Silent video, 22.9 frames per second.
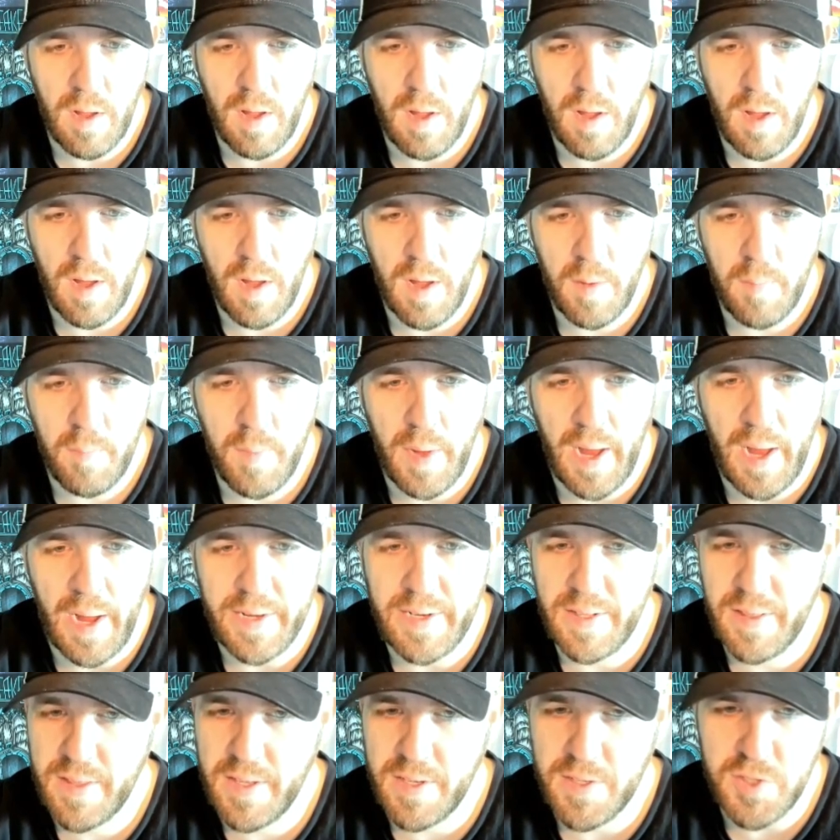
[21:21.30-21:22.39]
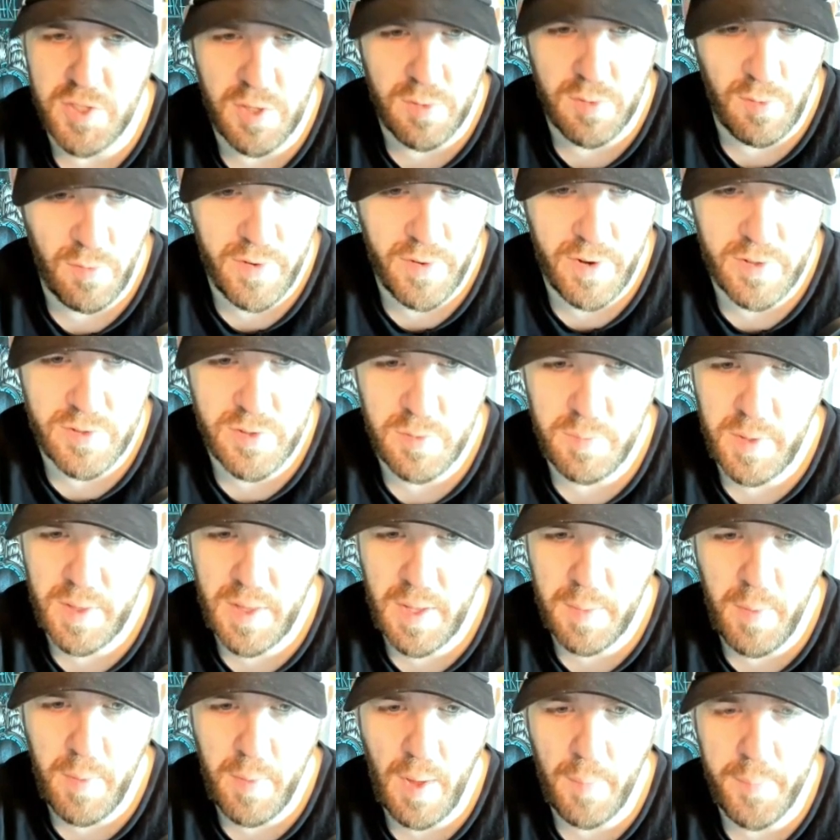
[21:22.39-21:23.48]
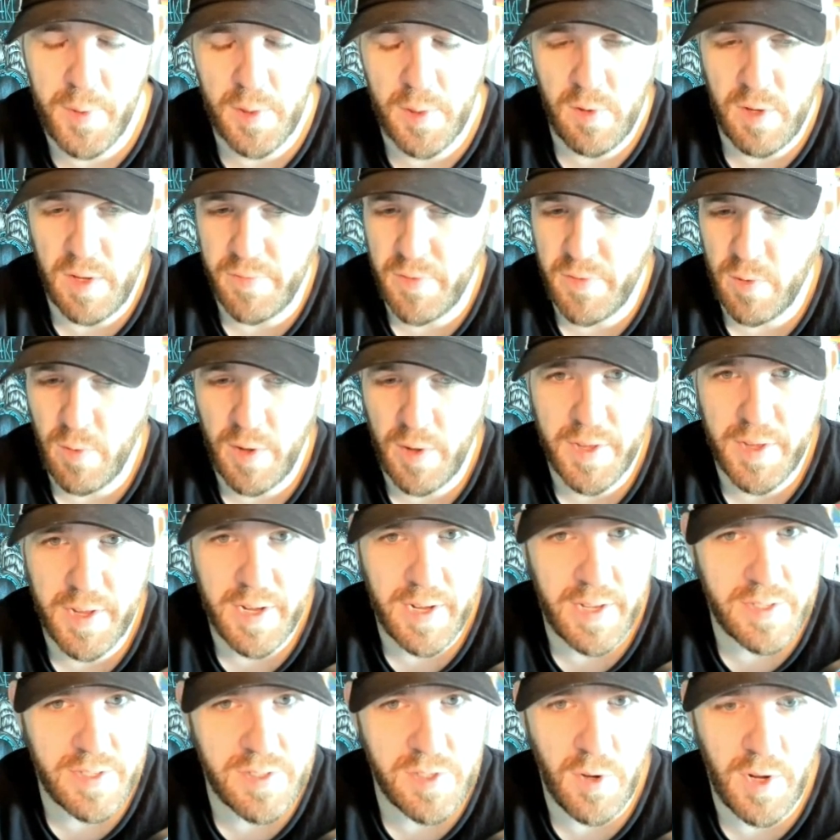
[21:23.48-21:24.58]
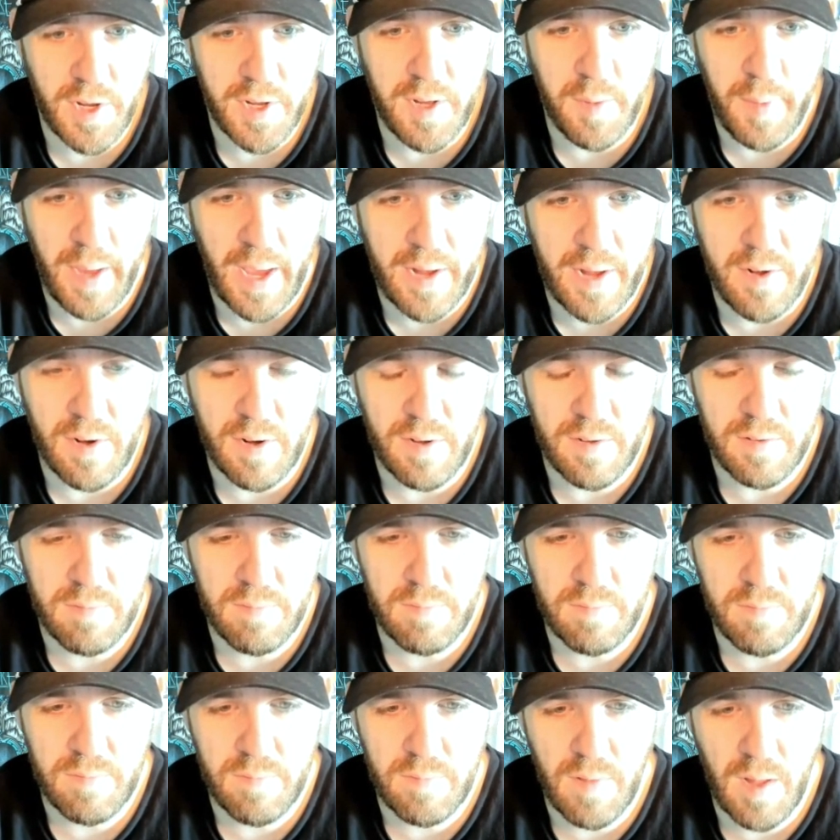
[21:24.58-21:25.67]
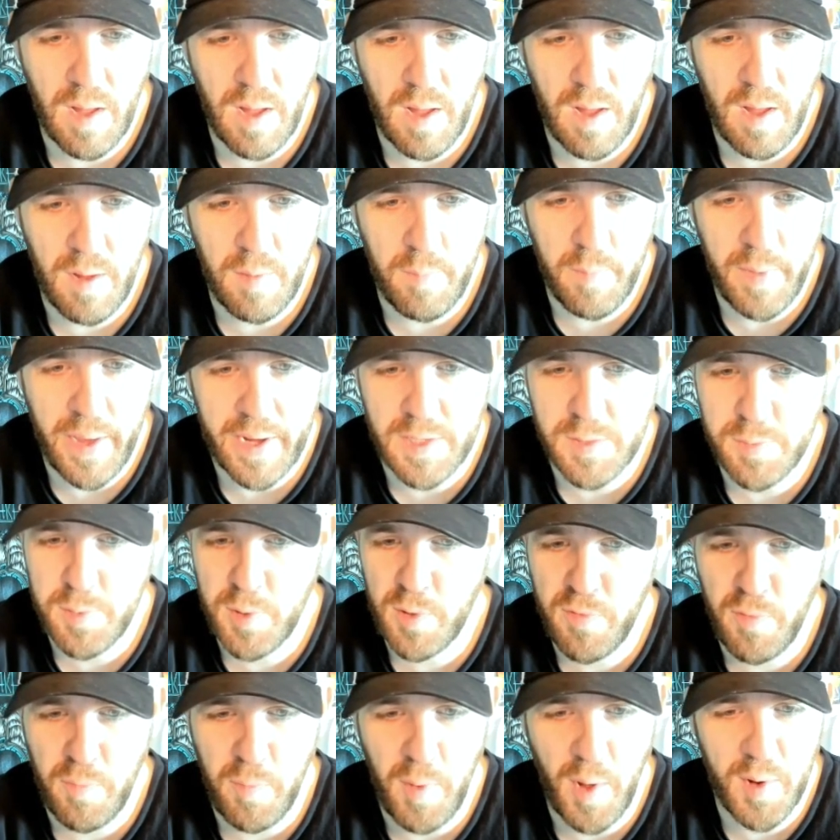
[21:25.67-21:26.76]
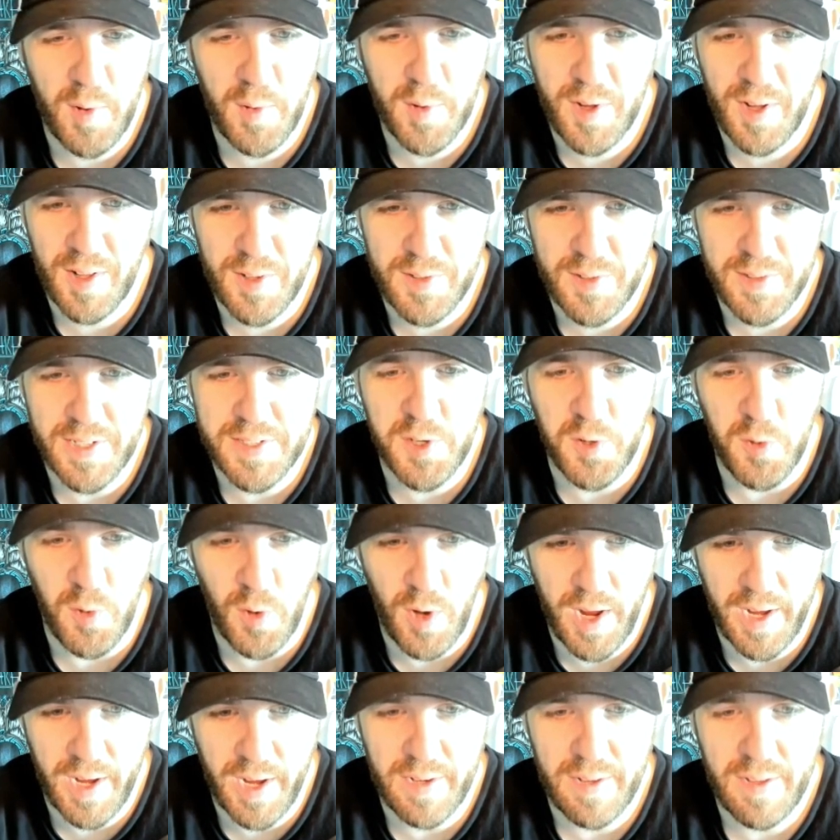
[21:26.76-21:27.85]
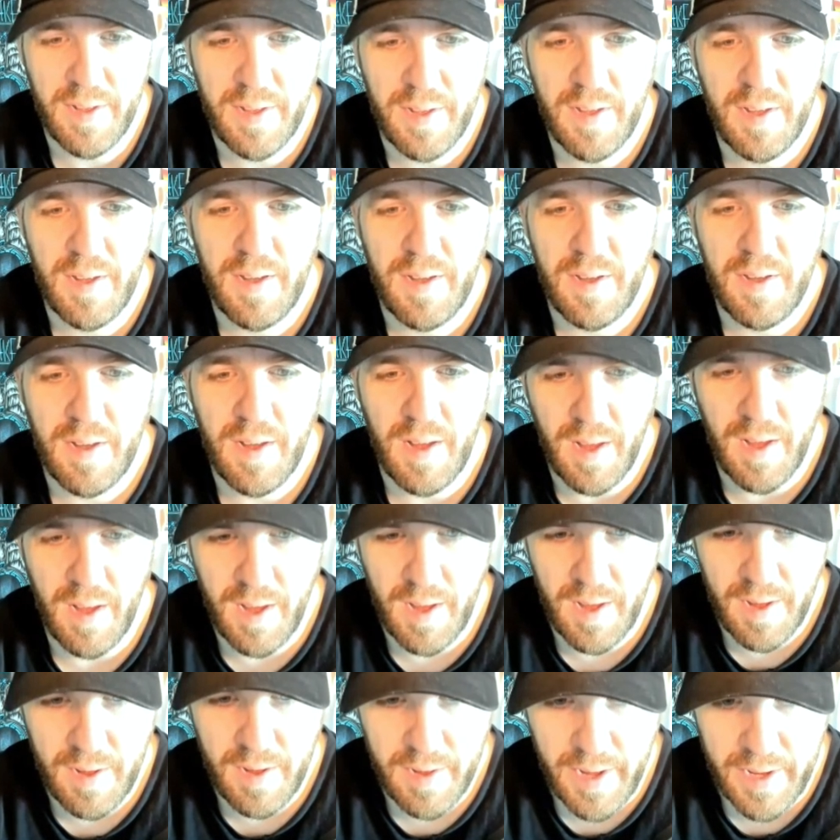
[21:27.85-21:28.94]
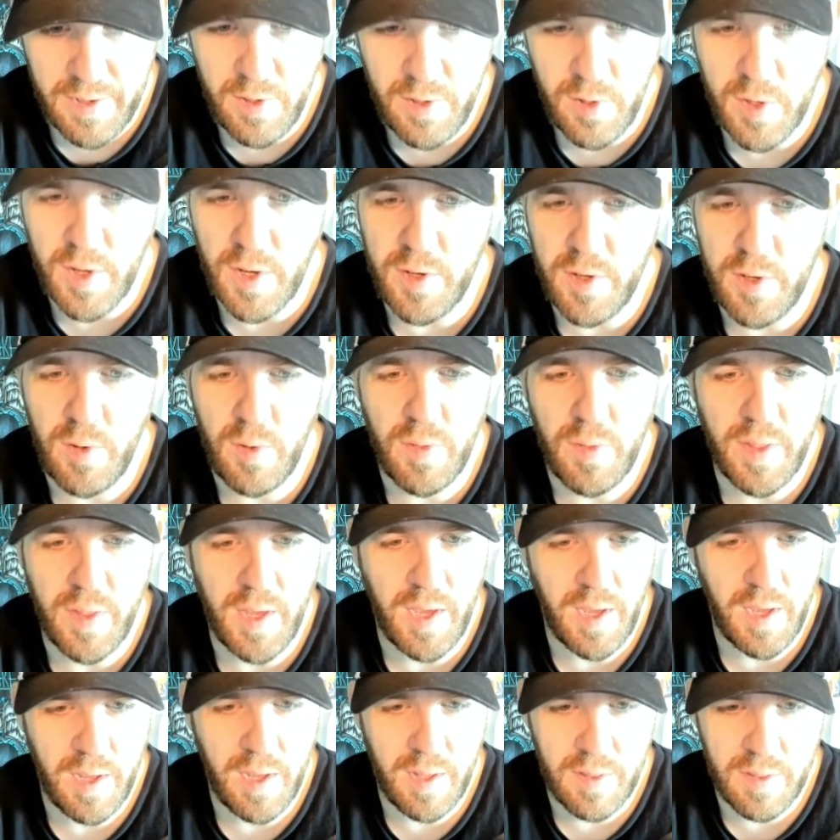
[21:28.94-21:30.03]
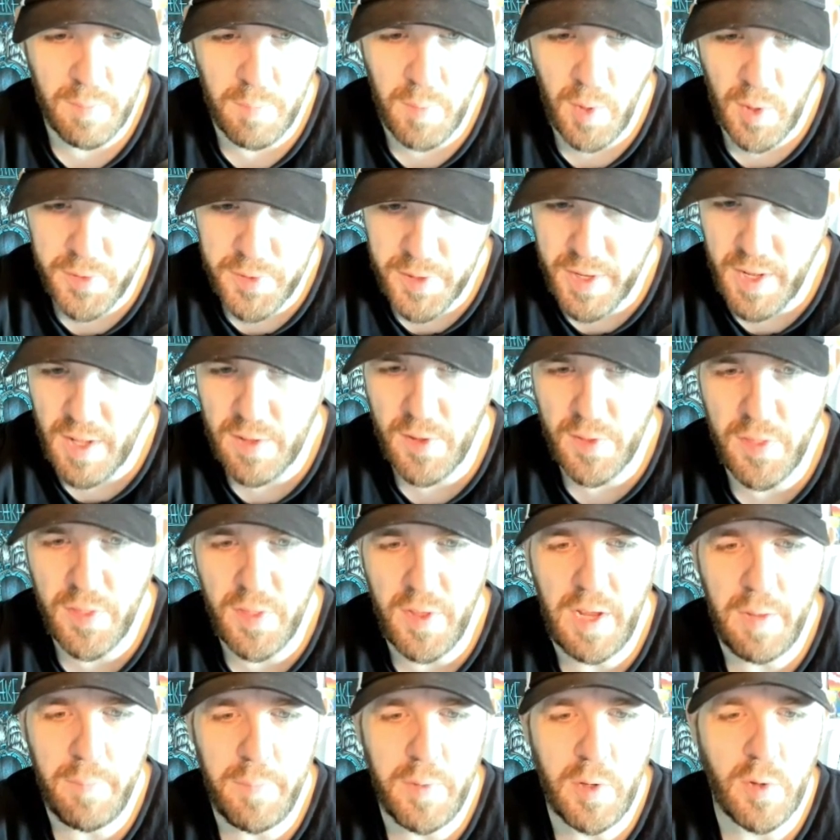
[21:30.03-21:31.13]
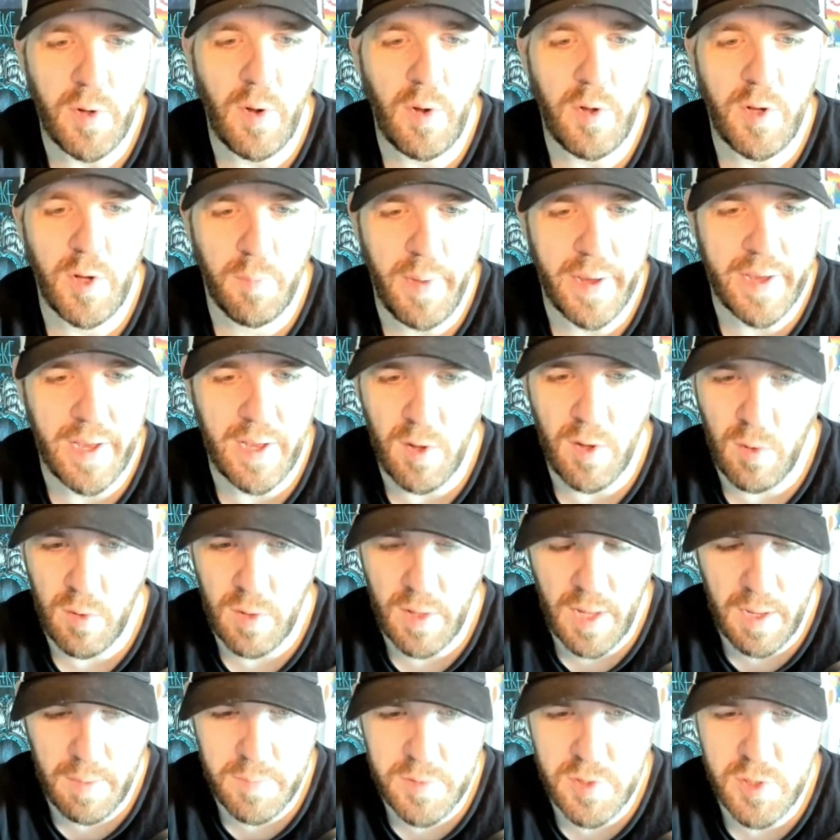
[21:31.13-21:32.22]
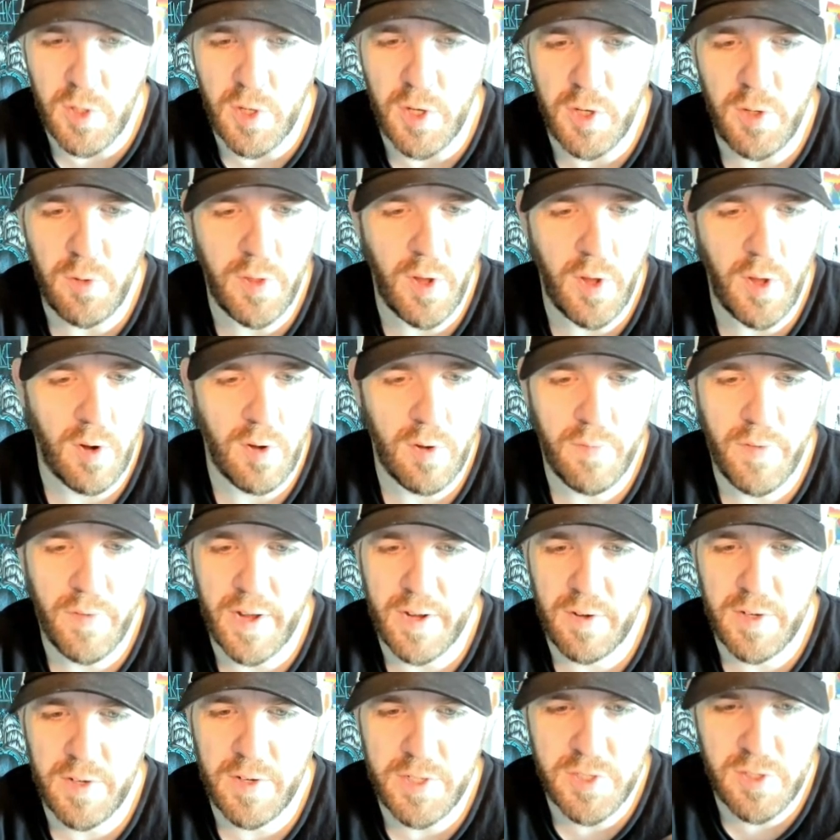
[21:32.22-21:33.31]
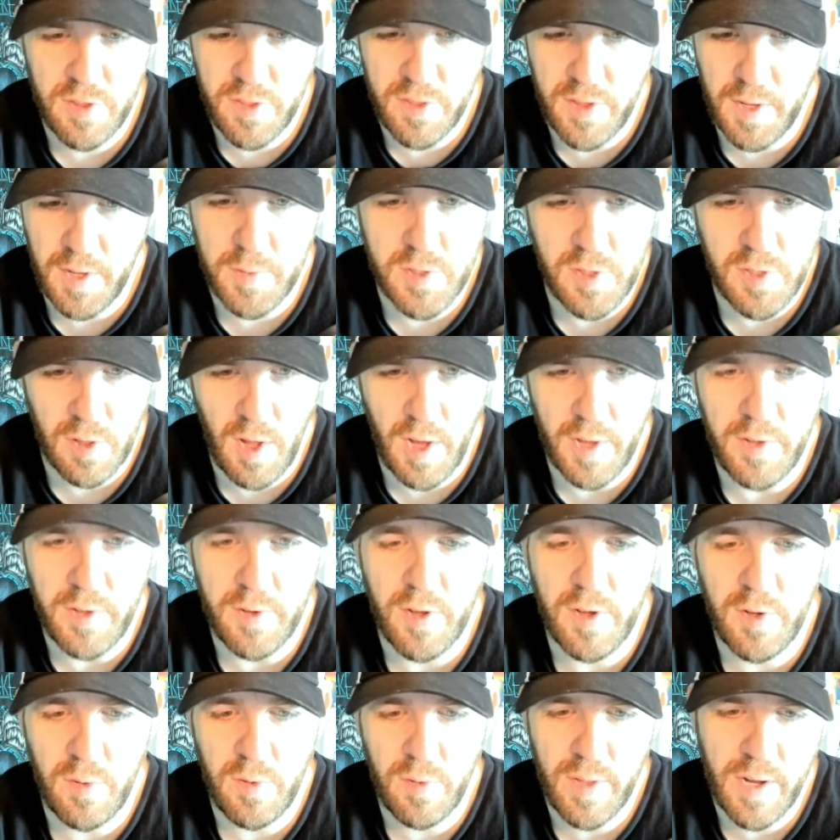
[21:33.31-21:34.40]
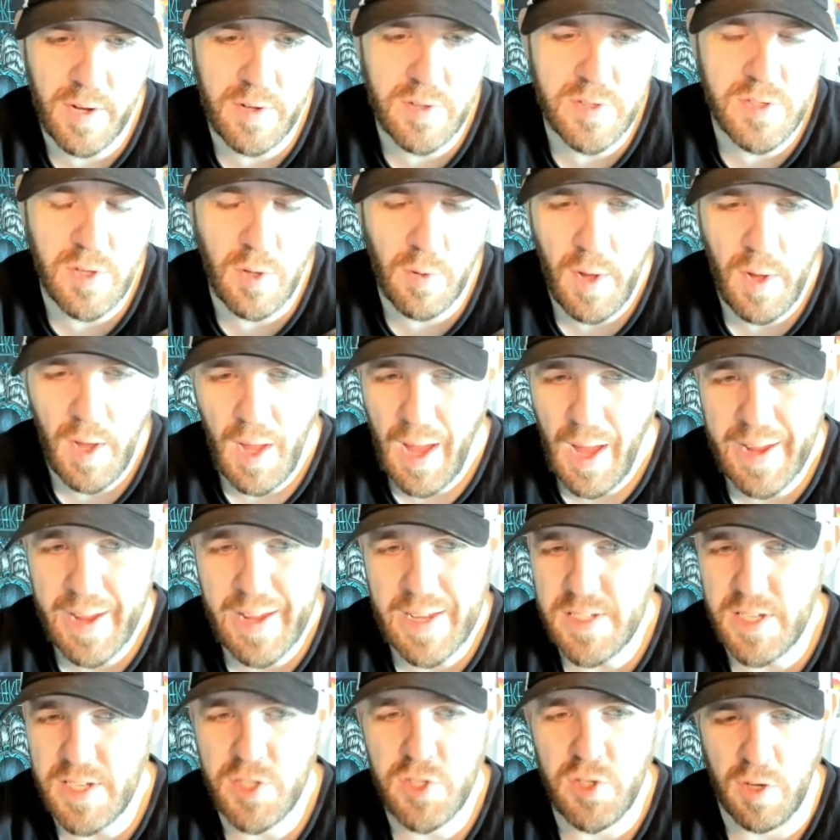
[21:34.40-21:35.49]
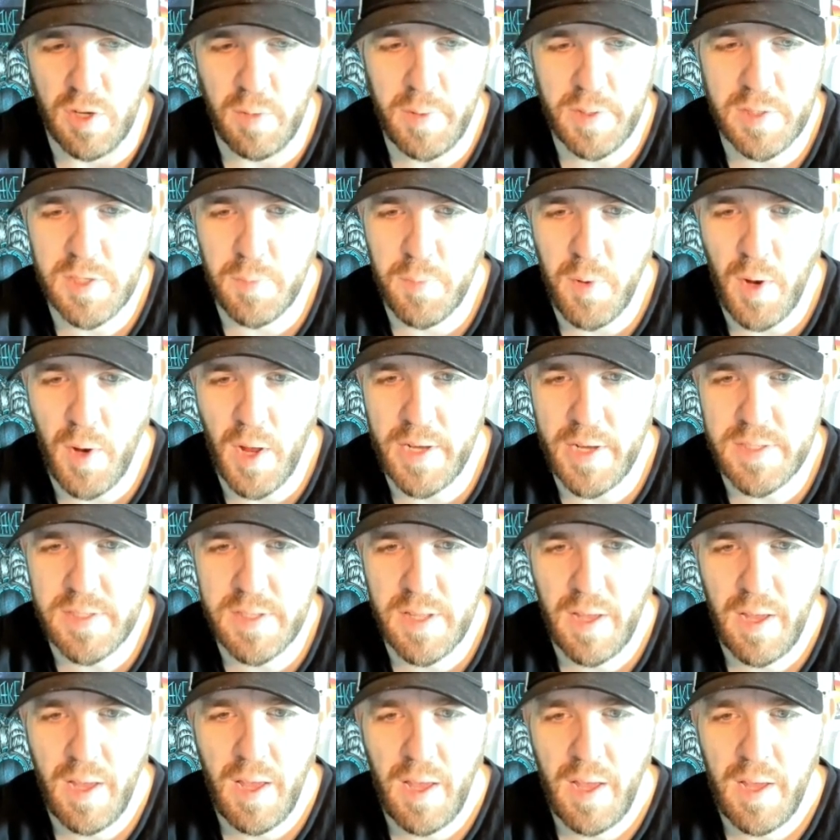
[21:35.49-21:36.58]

I didn't think General Ferris would be that popular, even though I think it is a great commander. Hexproof and monocolored, that's great. And you can do the multicolored theme. You're making golems, so you can do the artifact creature theme. There's a lot you can do there. So I guess I shouldn't have been surprised.